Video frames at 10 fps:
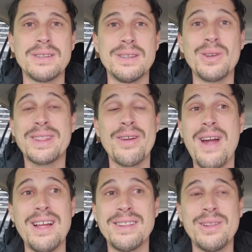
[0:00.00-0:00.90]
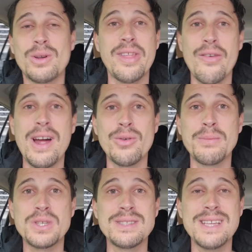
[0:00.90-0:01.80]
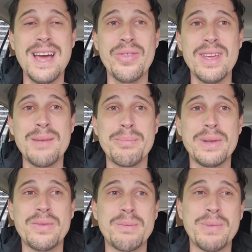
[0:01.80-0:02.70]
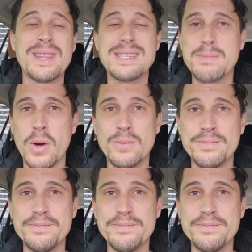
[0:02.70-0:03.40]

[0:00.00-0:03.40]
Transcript: look, there are options out there, but they're small.